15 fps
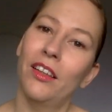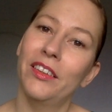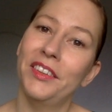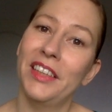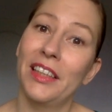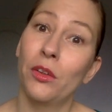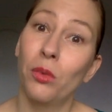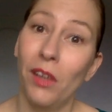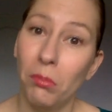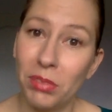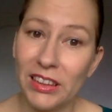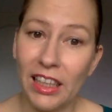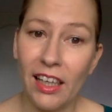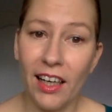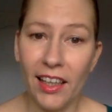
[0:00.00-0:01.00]
their
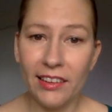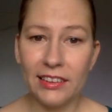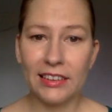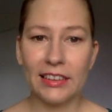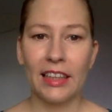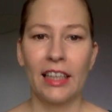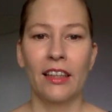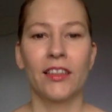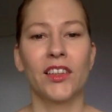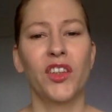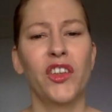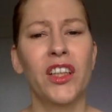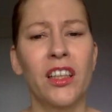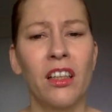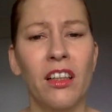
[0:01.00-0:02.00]
websites, so you
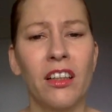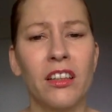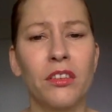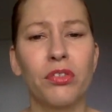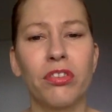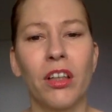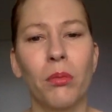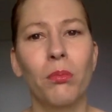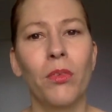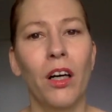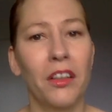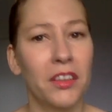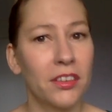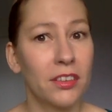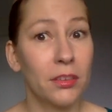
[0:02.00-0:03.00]
can learn from
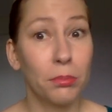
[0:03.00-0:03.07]
other